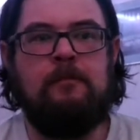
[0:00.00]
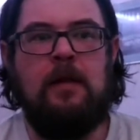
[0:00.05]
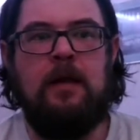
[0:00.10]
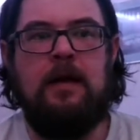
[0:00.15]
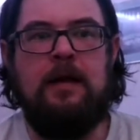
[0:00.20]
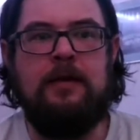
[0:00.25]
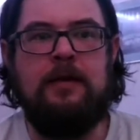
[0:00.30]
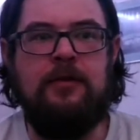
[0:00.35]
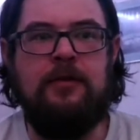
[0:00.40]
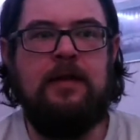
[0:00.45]
I
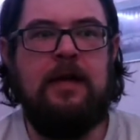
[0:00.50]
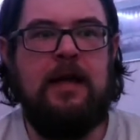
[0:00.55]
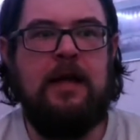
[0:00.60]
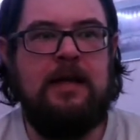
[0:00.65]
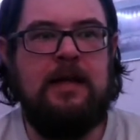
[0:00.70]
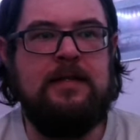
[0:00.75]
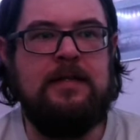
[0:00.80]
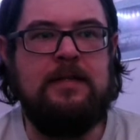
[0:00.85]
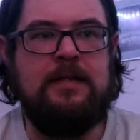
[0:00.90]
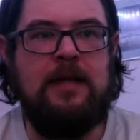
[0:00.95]
do think it
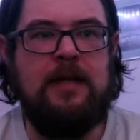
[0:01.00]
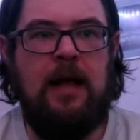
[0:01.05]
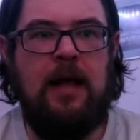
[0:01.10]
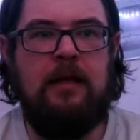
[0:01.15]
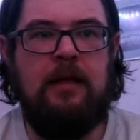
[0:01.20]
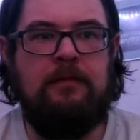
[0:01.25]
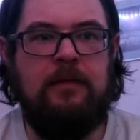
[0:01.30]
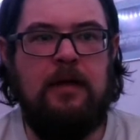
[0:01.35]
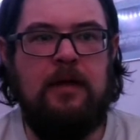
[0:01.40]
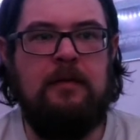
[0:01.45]
has a
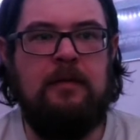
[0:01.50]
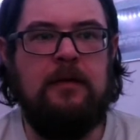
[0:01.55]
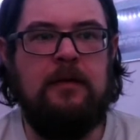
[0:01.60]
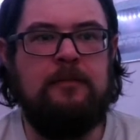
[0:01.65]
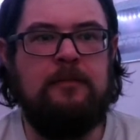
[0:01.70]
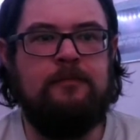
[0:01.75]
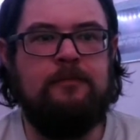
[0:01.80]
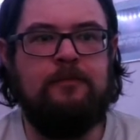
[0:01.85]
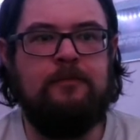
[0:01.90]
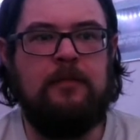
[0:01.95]
solid flavor.
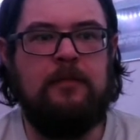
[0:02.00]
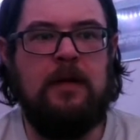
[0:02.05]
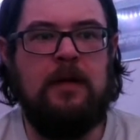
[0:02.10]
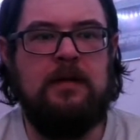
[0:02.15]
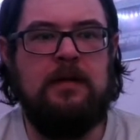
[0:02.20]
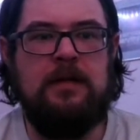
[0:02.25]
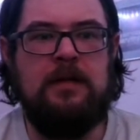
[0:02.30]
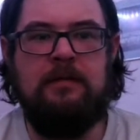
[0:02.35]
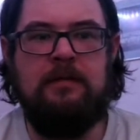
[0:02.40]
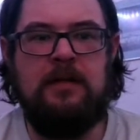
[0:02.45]

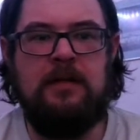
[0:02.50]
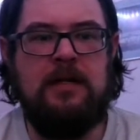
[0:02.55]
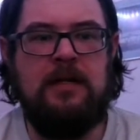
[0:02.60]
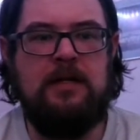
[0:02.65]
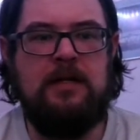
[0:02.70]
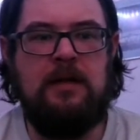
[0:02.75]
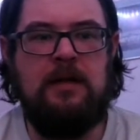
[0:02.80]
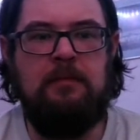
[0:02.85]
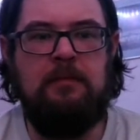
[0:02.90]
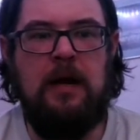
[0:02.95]
It definitely
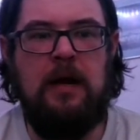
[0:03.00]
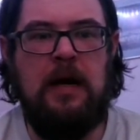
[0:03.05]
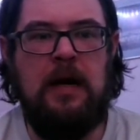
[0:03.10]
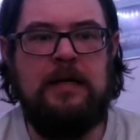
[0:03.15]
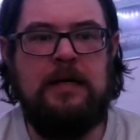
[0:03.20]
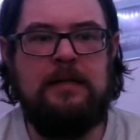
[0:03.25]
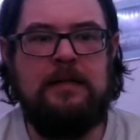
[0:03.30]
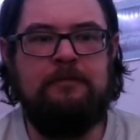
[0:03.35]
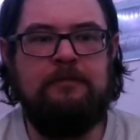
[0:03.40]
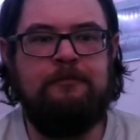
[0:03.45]
tastes like
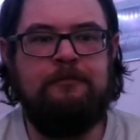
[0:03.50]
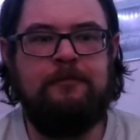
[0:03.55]
berries.